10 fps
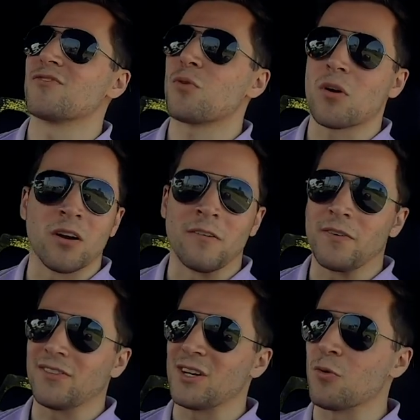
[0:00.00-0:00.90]

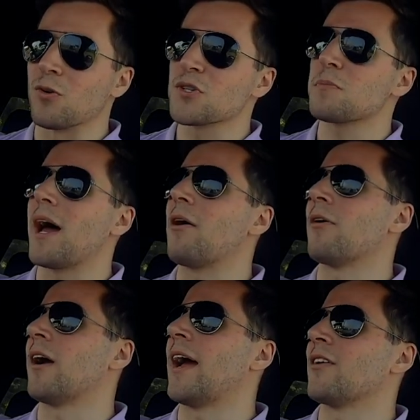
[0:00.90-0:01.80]
450
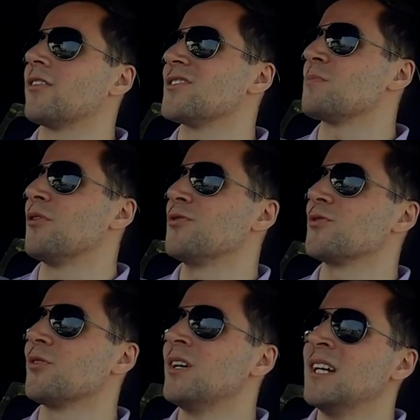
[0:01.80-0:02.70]
horsepower at your
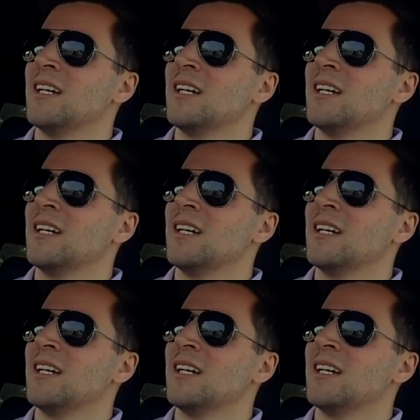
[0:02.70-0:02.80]
disposal.